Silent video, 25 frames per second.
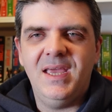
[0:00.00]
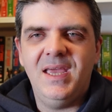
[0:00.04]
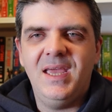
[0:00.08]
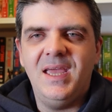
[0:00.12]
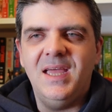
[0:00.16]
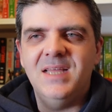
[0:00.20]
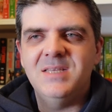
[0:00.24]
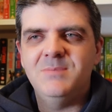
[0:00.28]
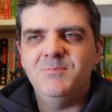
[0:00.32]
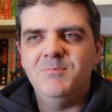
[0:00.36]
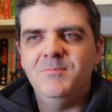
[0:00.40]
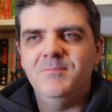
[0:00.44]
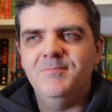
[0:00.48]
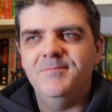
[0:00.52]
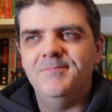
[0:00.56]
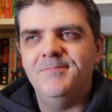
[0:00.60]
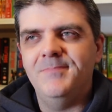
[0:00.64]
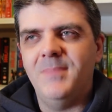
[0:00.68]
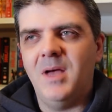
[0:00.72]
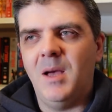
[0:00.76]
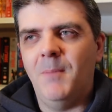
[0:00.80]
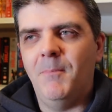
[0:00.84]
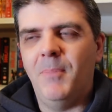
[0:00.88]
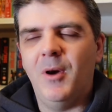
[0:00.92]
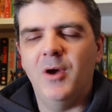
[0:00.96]
It's
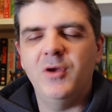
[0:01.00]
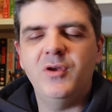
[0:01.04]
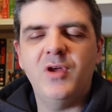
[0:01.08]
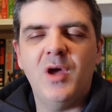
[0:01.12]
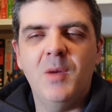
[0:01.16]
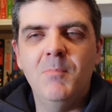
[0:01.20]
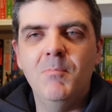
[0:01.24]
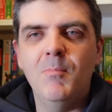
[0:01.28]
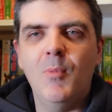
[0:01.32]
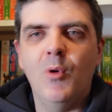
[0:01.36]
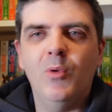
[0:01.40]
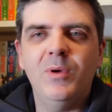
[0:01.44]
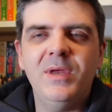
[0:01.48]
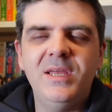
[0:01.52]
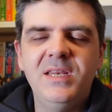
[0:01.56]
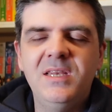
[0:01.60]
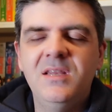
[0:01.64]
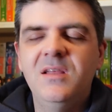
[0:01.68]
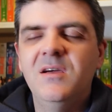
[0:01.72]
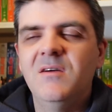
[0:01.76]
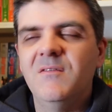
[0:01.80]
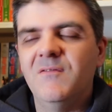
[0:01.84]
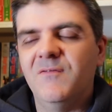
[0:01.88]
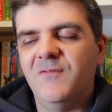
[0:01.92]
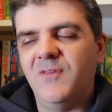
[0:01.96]
about
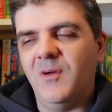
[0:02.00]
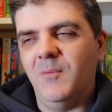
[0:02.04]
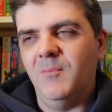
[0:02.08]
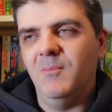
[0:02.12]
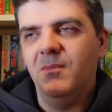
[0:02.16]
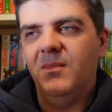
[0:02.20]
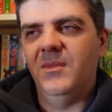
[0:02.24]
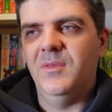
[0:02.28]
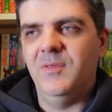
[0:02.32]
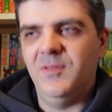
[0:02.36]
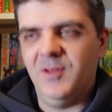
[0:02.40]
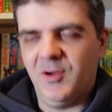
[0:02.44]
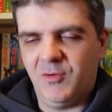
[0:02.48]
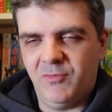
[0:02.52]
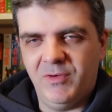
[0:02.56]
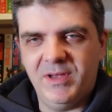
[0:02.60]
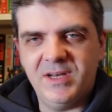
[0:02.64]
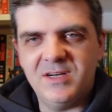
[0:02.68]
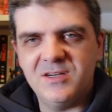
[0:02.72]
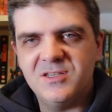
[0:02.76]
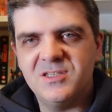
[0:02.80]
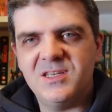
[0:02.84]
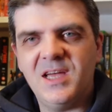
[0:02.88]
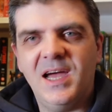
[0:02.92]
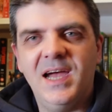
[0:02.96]
emoting from the
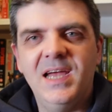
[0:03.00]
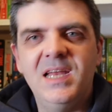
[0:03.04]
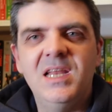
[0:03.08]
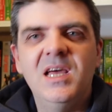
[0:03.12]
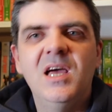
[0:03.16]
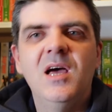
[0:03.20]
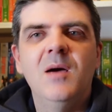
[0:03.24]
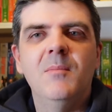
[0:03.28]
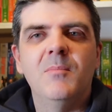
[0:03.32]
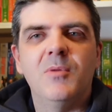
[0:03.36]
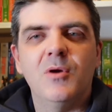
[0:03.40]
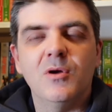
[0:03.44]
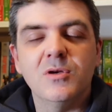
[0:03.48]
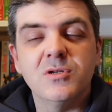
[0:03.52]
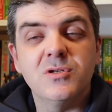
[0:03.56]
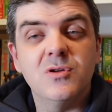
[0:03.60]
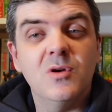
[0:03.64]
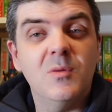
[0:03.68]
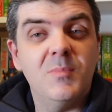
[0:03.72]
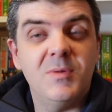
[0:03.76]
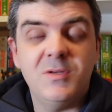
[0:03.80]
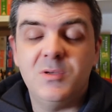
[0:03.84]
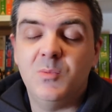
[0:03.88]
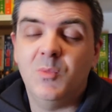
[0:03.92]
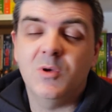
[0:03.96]
creator side, but also
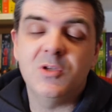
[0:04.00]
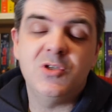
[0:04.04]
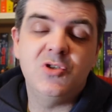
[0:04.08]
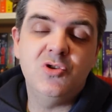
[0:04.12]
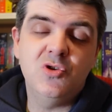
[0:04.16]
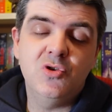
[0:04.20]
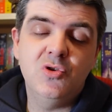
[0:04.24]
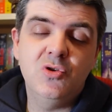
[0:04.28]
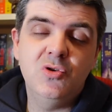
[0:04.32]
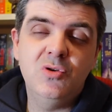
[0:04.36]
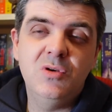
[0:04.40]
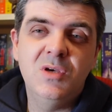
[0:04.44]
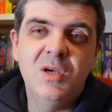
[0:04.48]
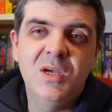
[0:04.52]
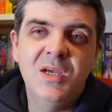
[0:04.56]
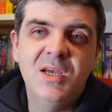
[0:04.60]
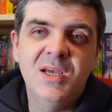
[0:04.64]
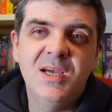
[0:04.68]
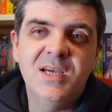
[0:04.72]
about what you,